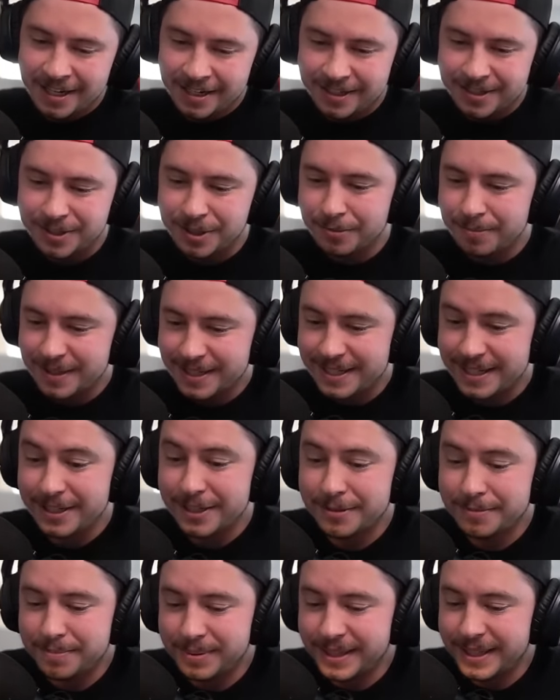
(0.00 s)

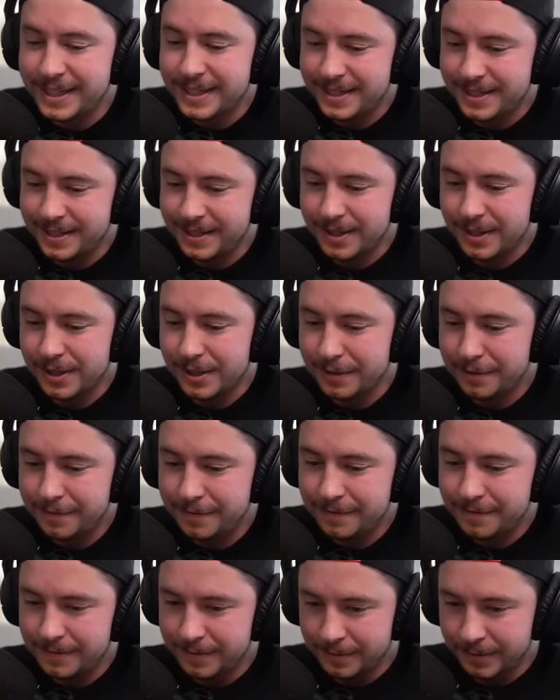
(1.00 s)
Supercell, please nerf
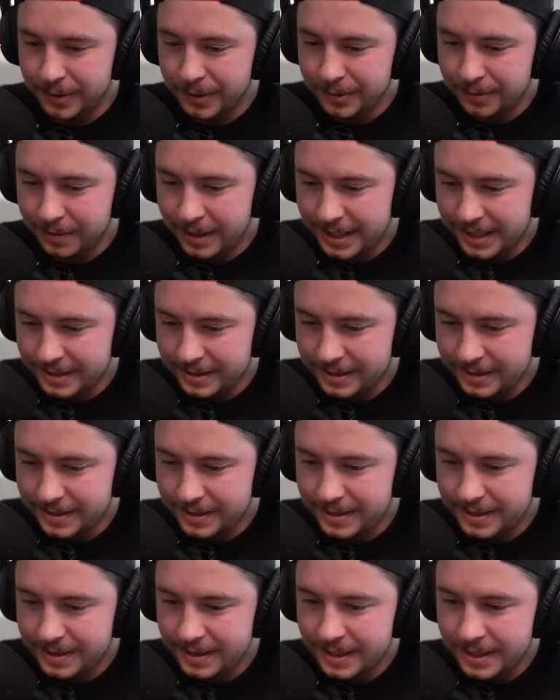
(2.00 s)
Root
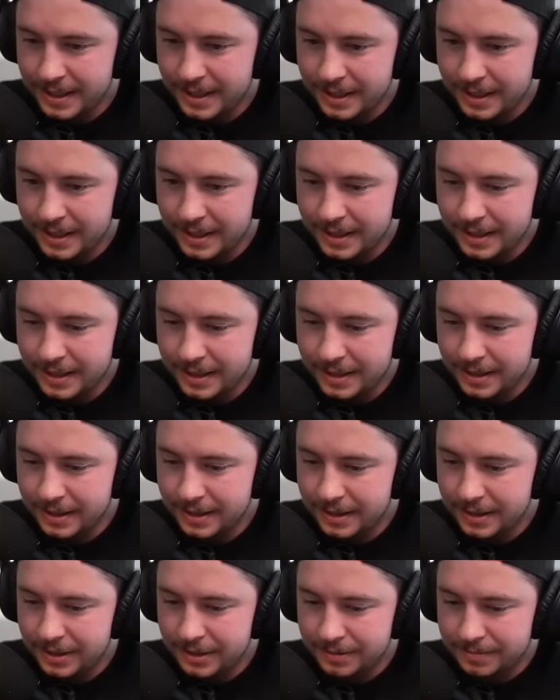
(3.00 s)
Riders.
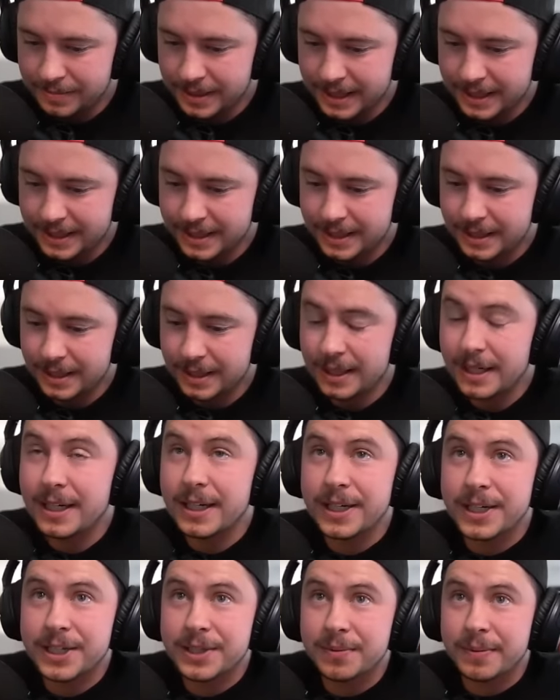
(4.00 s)
Oh my
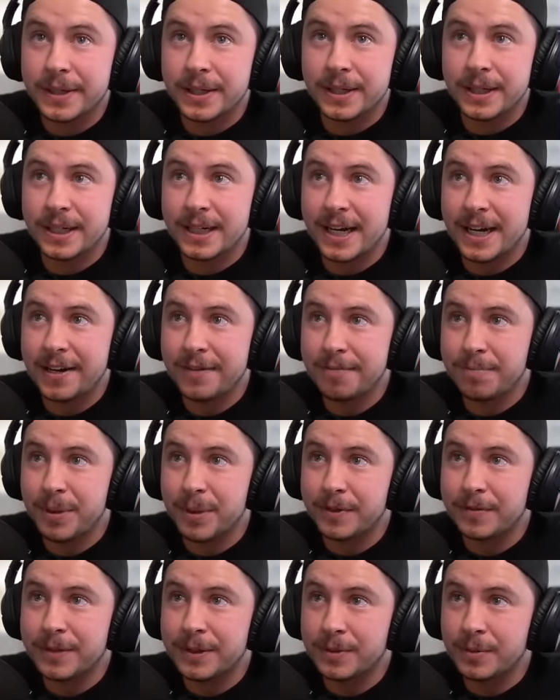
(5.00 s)
gosh, we are gonna have
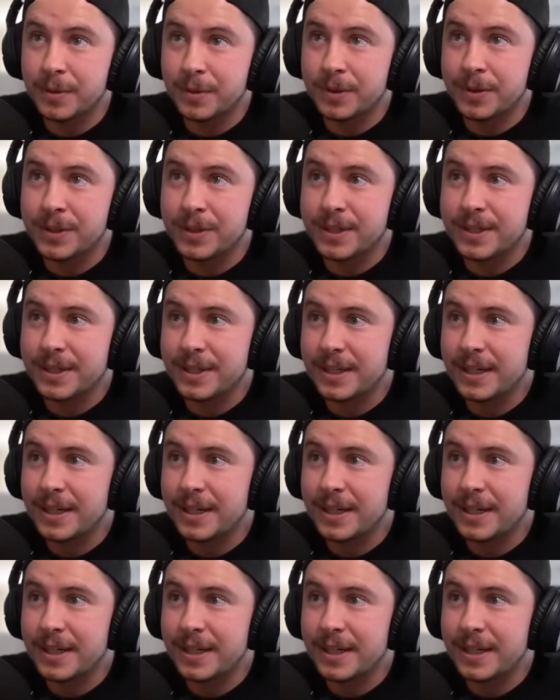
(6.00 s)
perfect wars